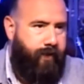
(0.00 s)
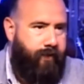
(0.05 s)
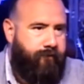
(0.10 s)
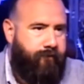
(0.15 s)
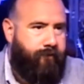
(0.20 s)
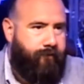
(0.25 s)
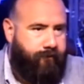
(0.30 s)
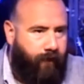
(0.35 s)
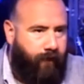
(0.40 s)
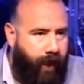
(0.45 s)

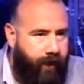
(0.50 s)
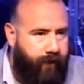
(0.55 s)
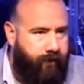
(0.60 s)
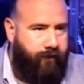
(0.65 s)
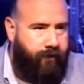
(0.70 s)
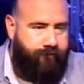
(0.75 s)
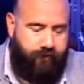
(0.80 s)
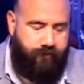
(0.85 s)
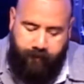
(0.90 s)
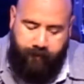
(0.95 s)
It's the
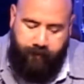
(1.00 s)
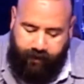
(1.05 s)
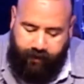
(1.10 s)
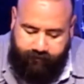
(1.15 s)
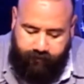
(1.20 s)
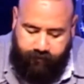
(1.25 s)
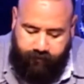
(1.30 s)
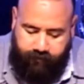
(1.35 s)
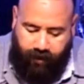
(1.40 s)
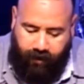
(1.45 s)
title of the
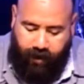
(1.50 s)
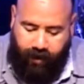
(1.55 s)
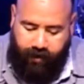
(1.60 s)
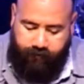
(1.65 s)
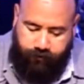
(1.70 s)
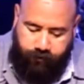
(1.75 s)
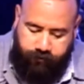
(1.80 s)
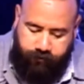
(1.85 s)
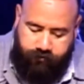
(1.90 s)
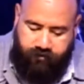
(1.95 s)
message out
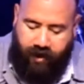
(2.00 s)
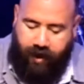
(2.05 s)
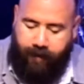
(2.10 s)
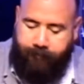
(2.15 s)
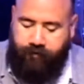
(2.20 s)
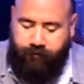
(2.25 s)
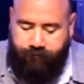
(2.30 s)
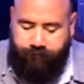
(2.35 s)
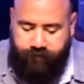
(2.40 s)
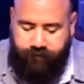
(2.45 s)
of Luke
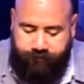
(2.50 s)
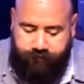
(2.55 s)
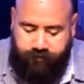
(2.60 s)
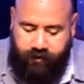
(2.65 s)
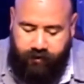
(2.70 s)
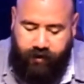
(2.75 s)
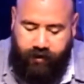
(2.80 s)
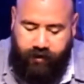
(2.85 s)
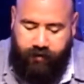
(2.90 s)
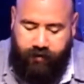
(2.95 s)
chapter
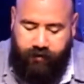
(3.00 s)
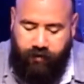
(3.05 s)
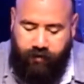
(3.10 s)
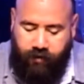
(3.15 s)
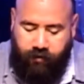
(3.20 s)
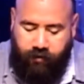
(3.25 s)
15,